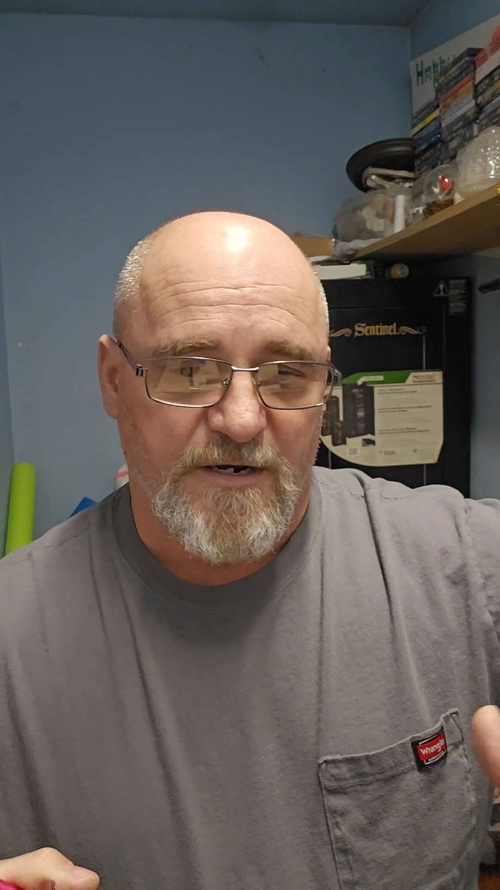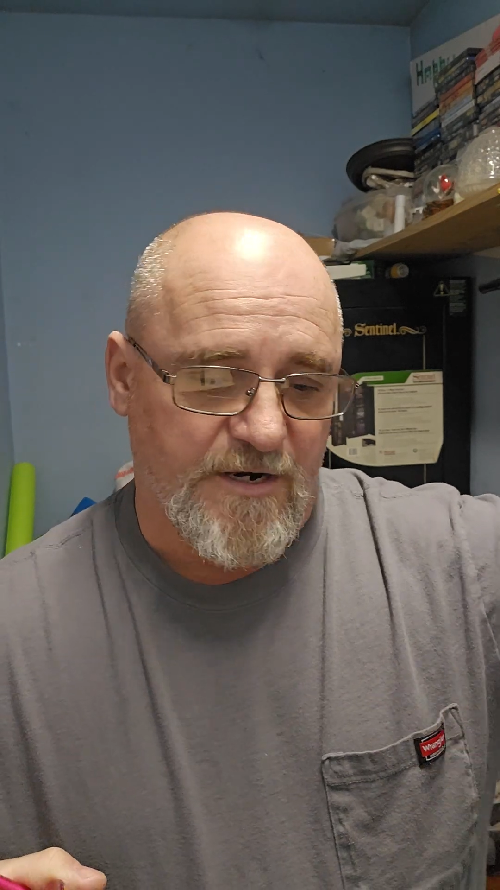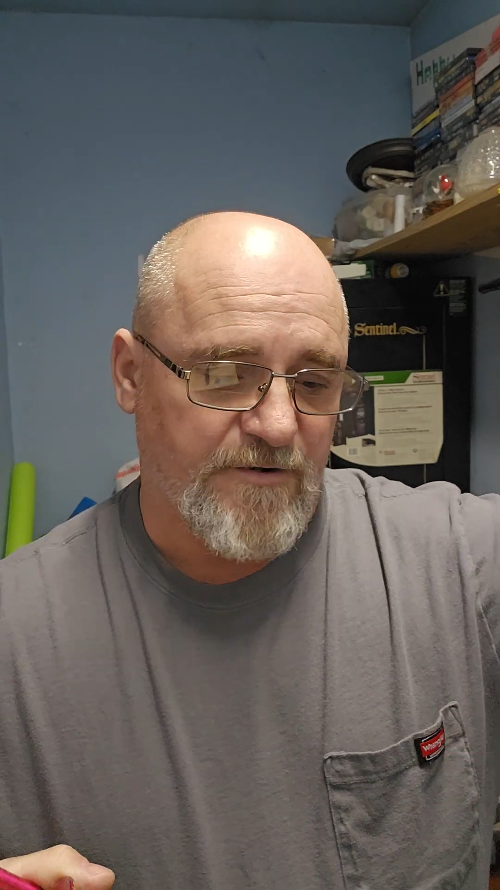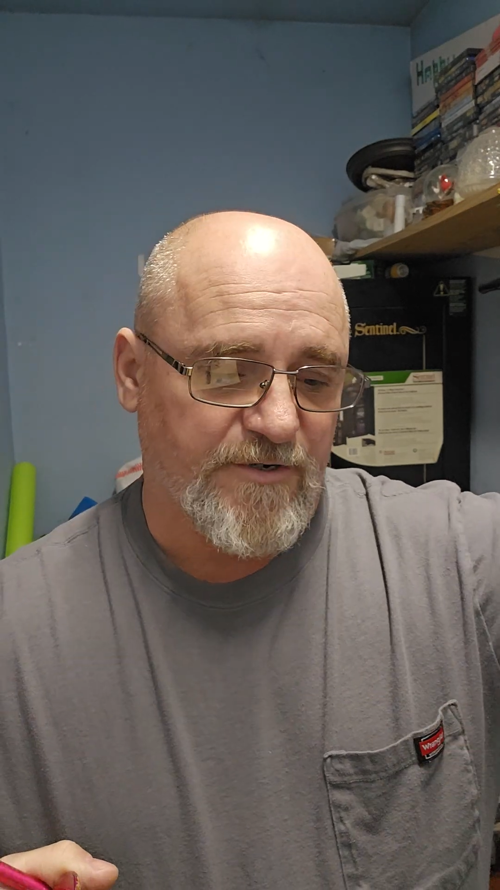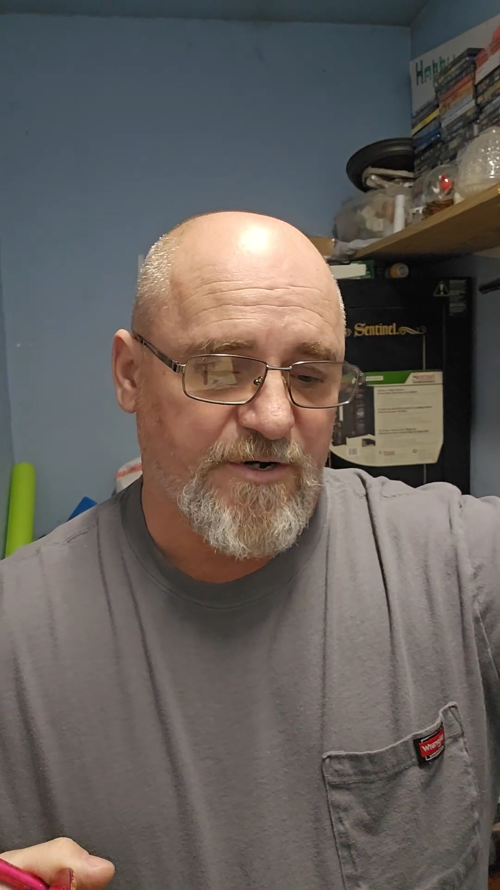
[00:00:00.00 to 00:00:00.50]

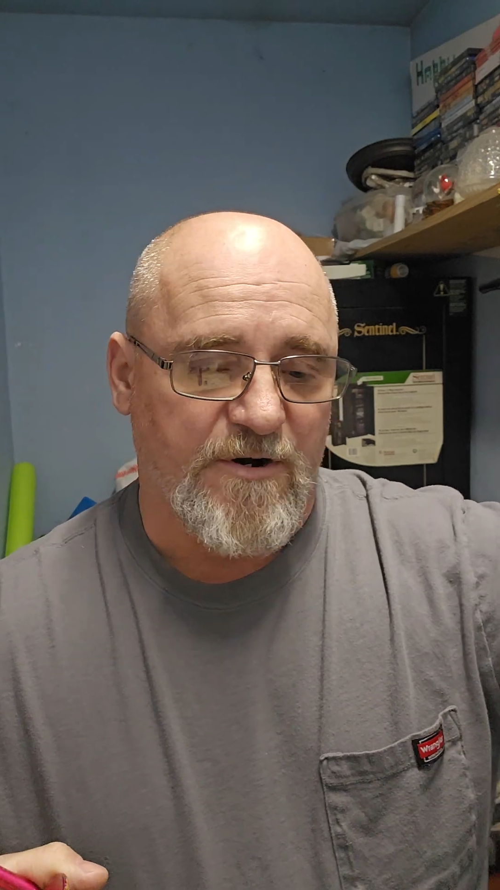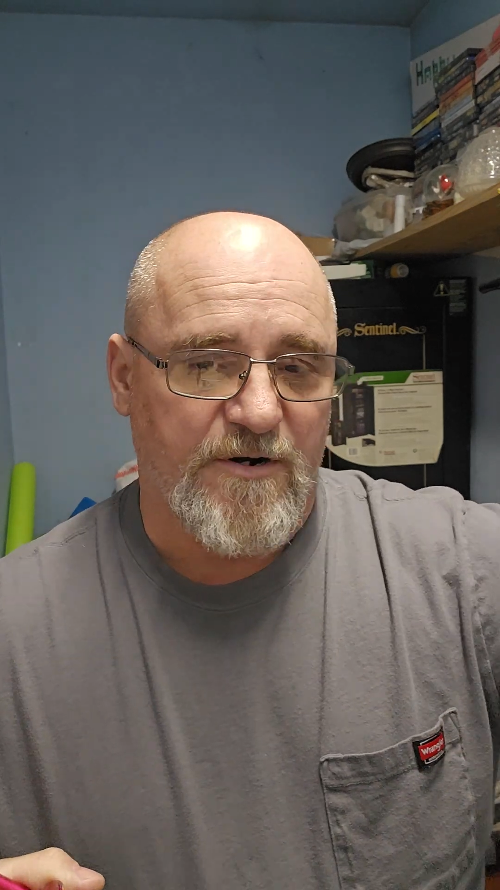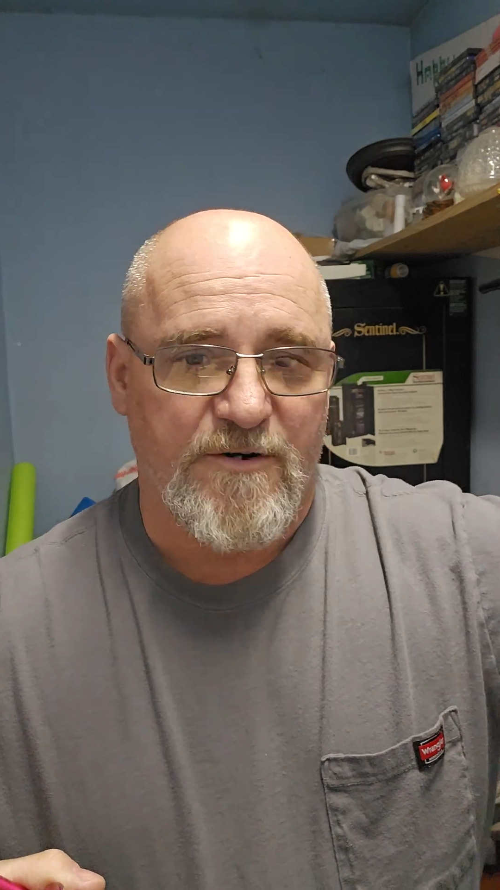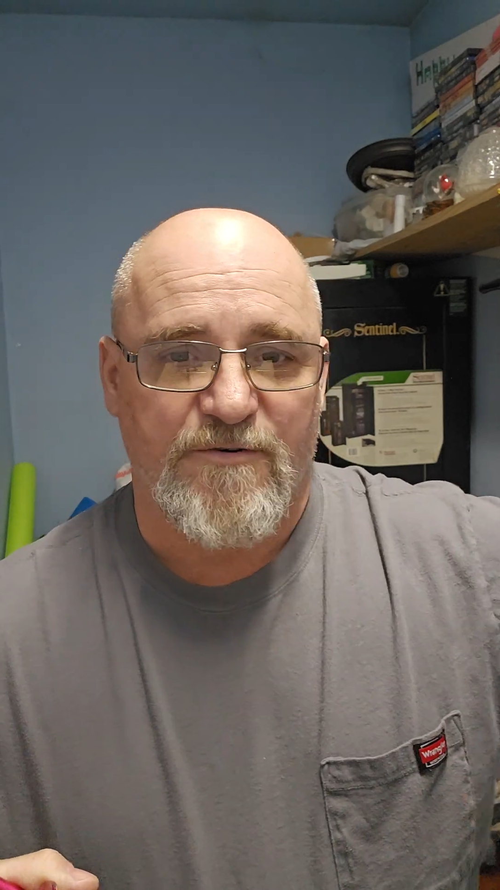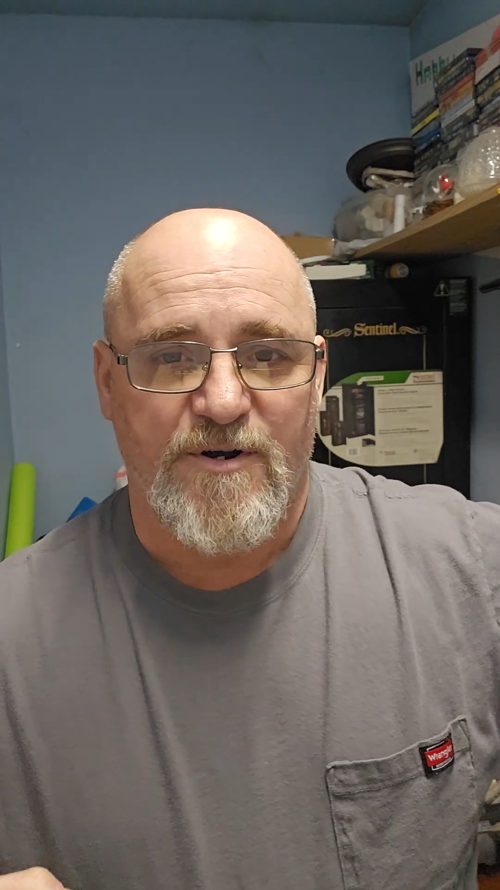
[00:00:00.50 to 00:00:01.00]
and the
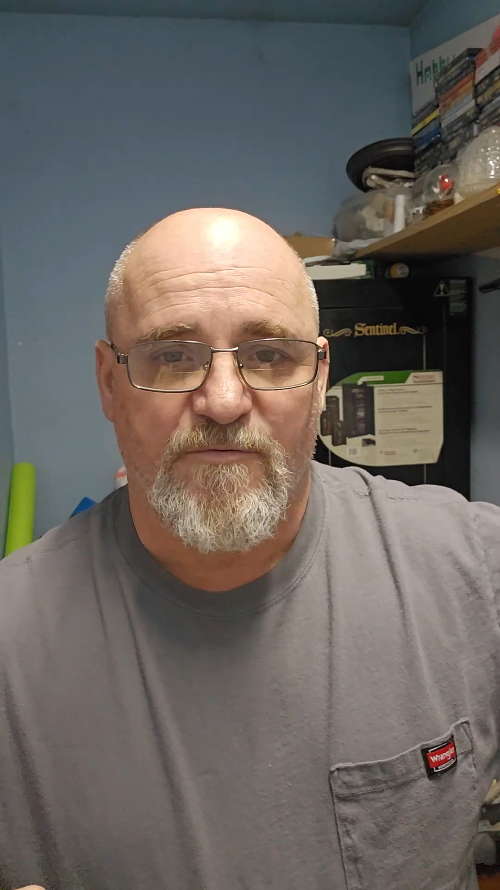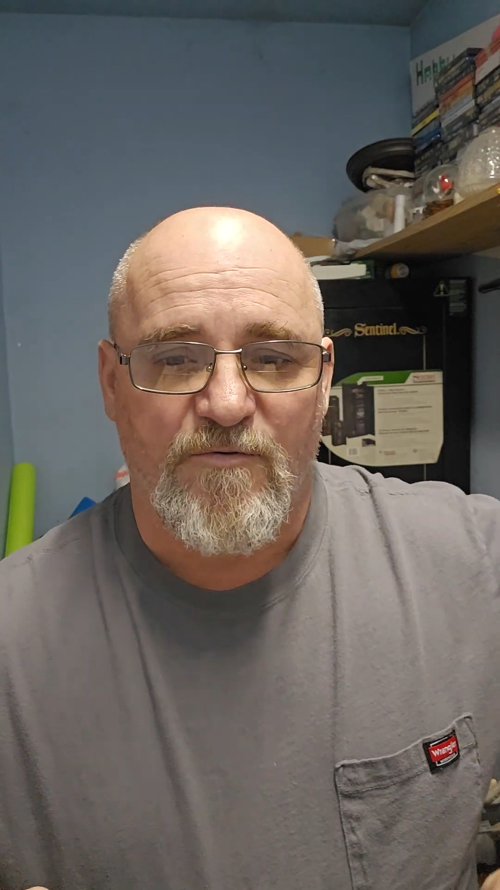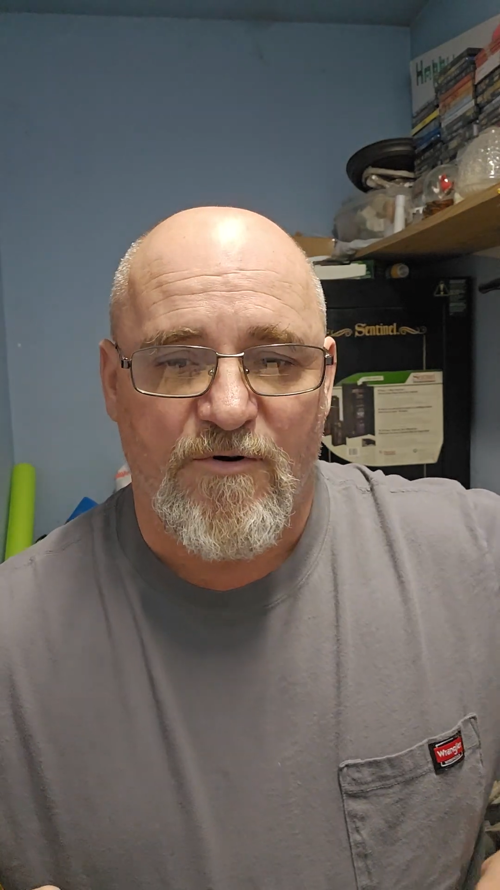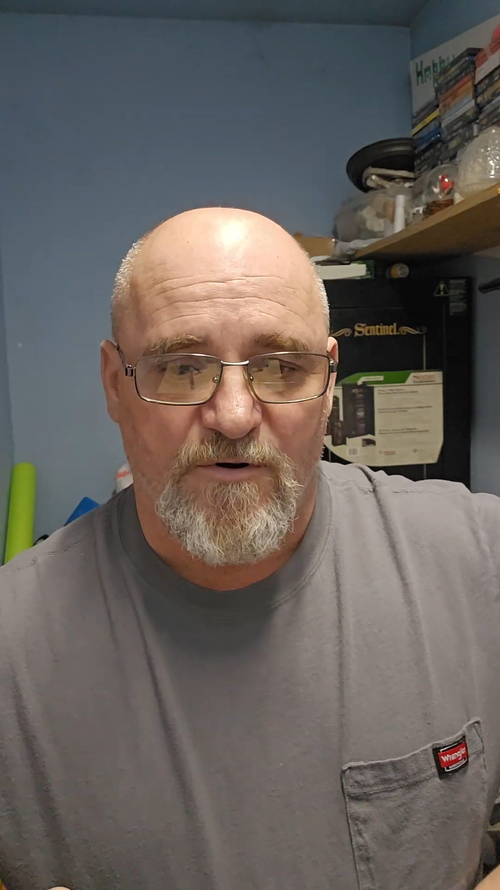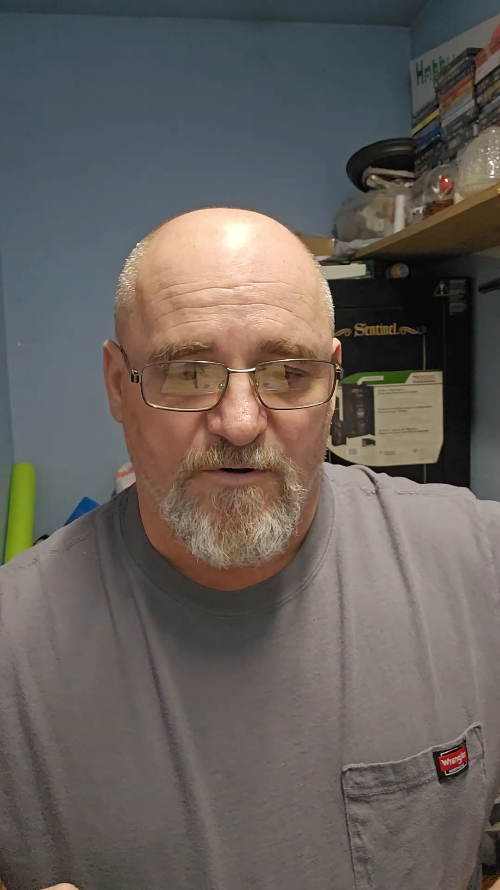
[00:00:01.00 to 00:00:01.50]
concrete
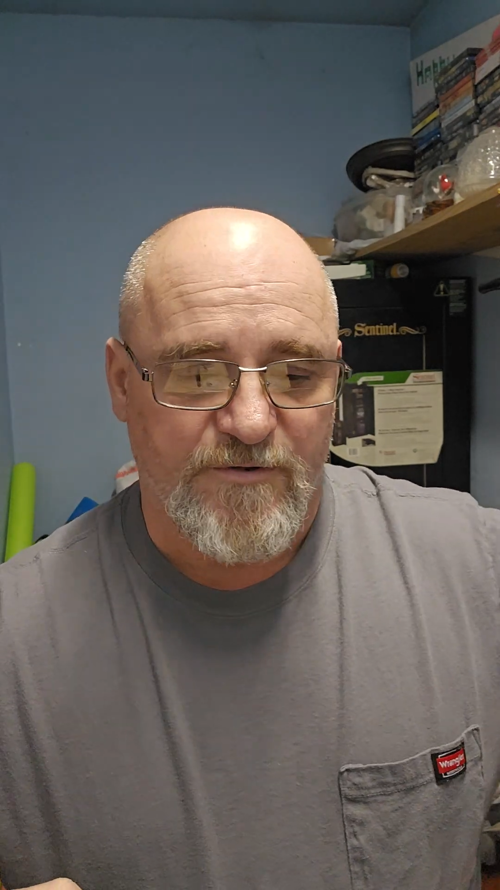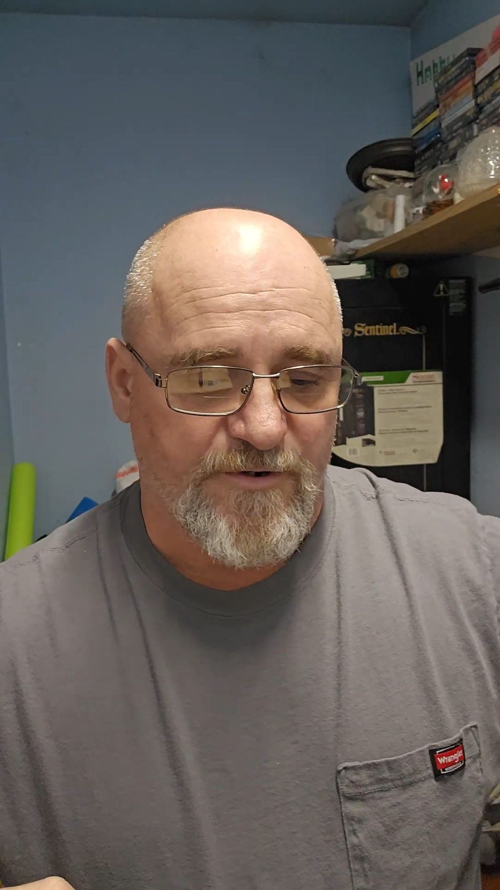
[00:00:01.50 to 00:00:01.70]
wall,